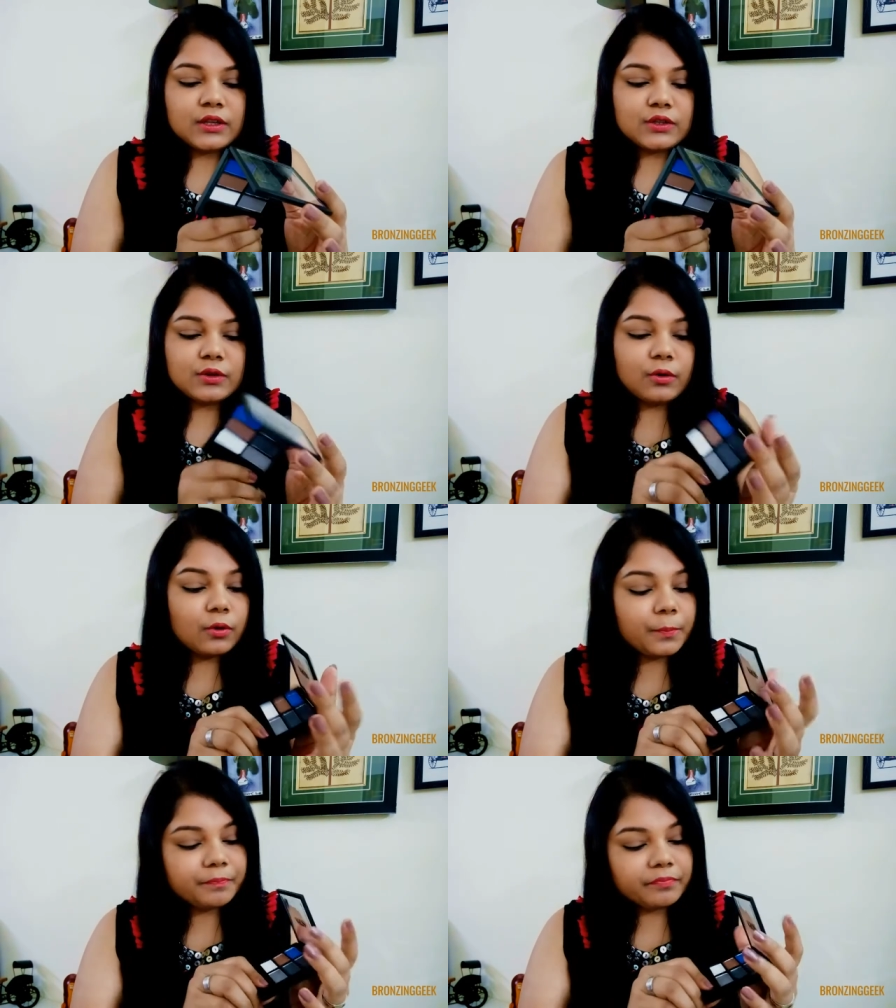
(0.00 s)

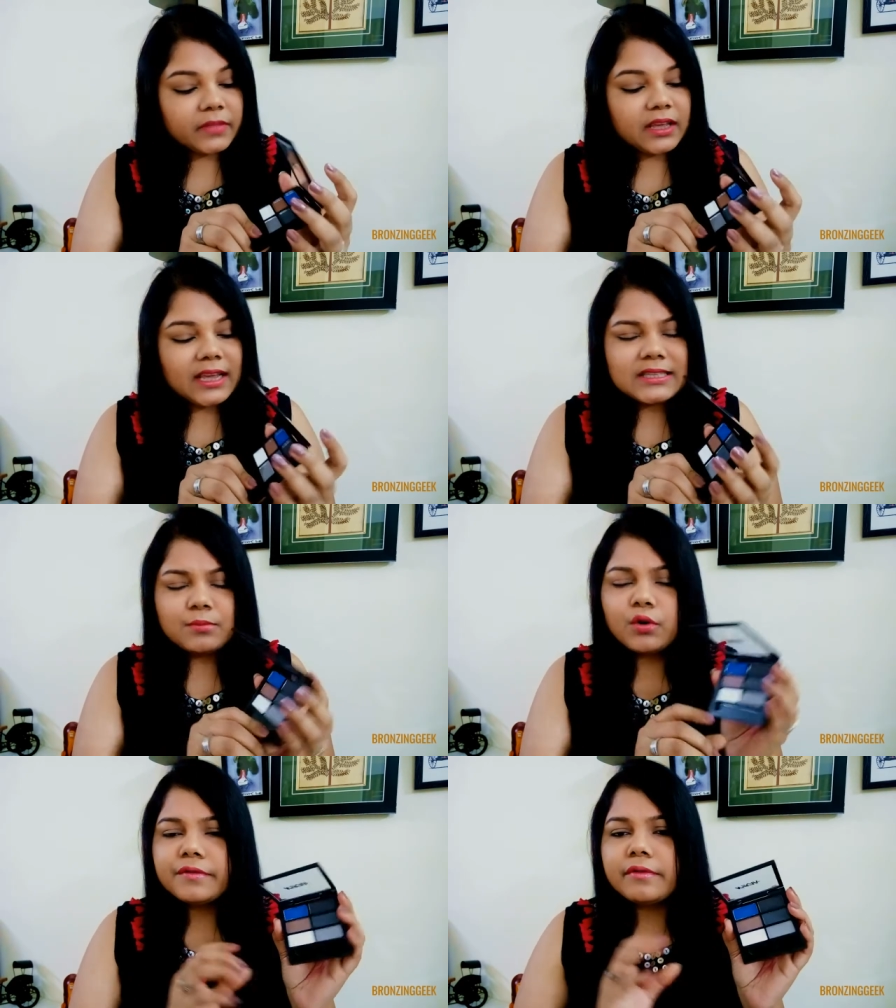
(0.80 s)
So it's
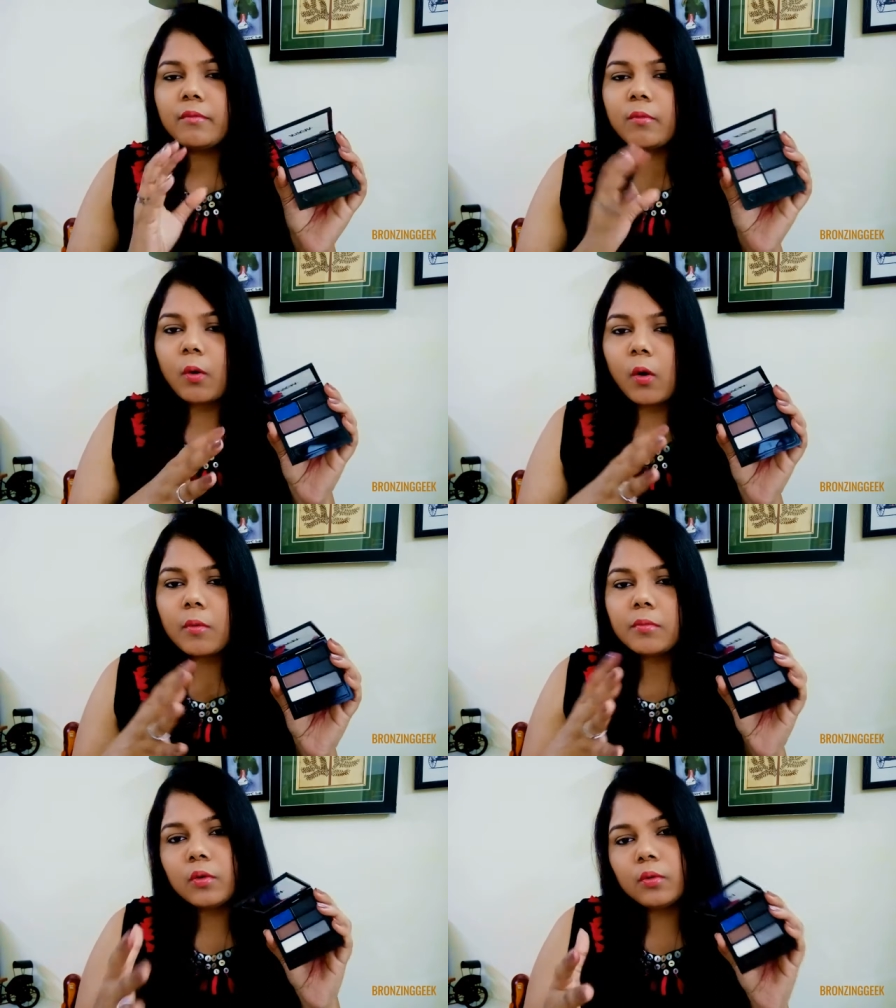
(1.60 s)
more of a
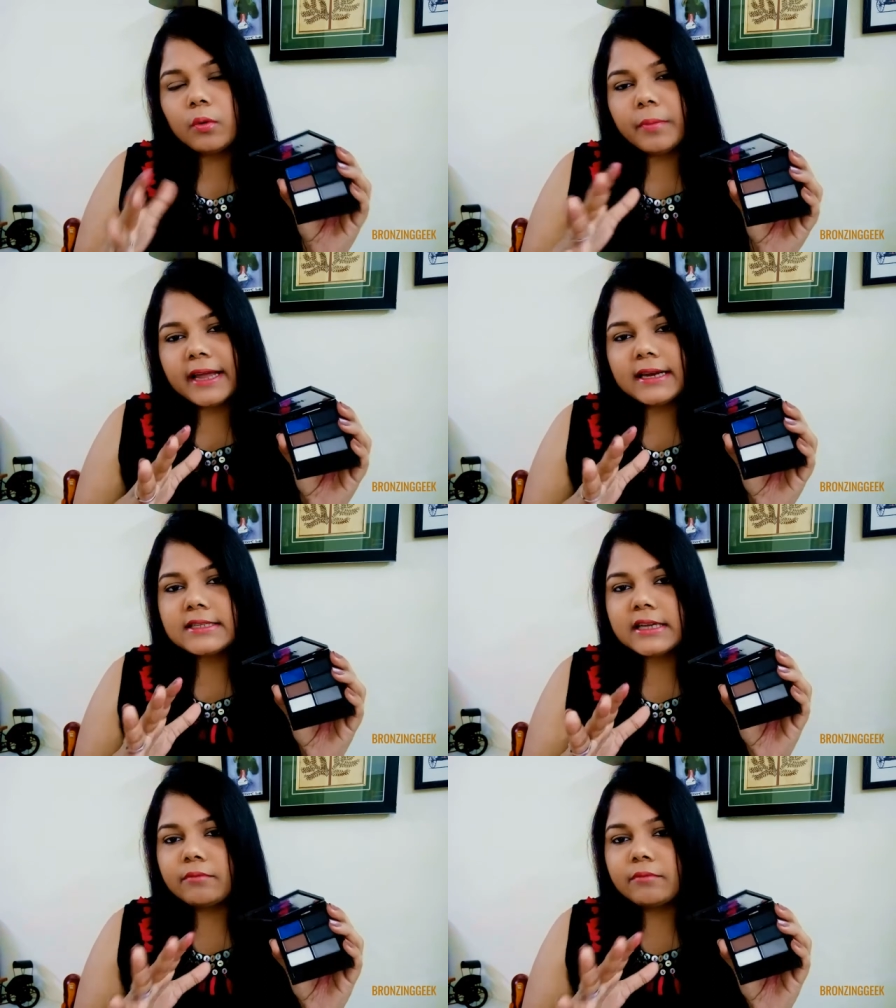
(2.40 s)
warm, cool palette.